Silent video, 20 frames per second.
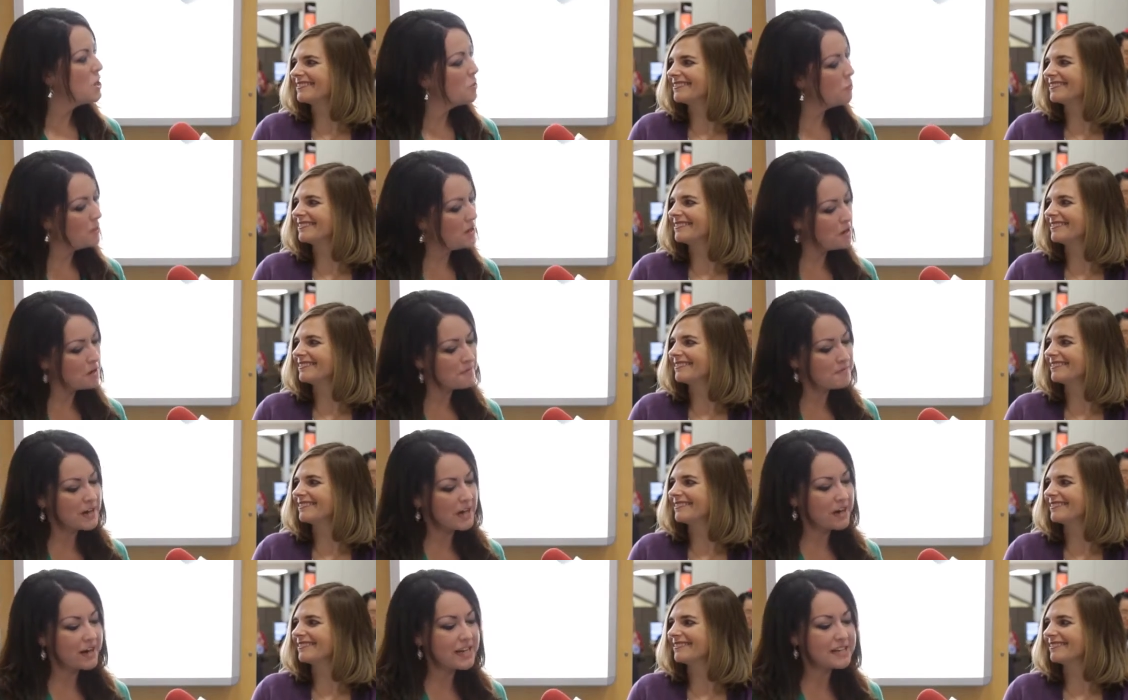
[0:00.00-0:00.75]
Speaker 1: We are
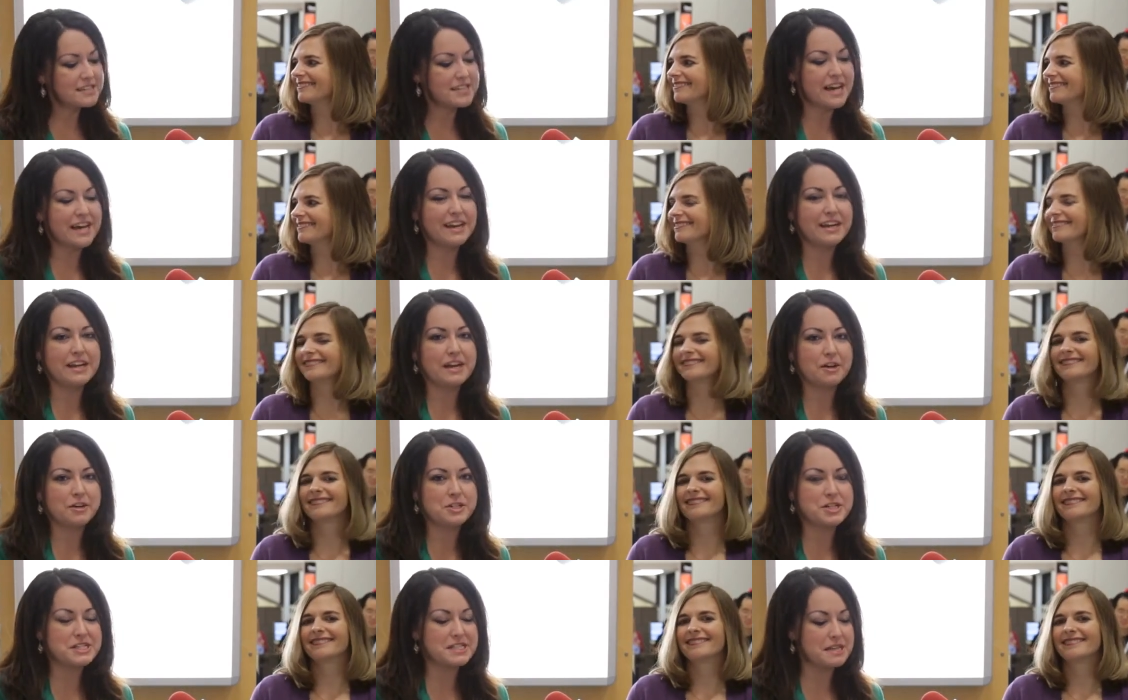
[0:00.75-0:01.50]
very excited here
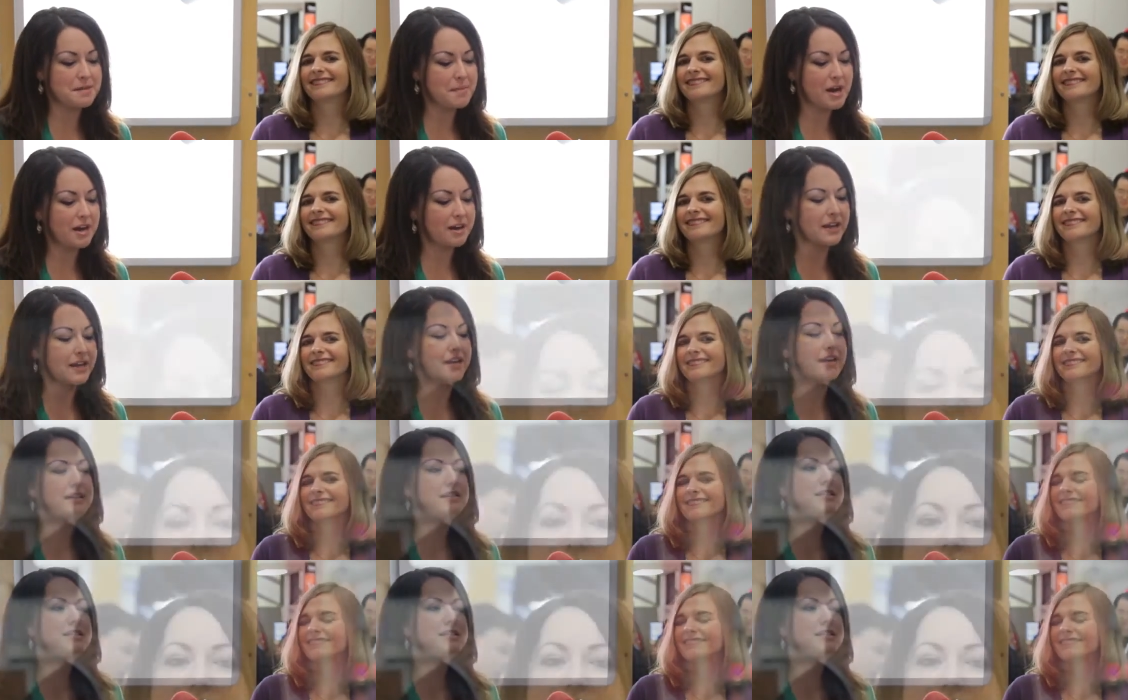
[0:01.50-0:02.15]
at GC America to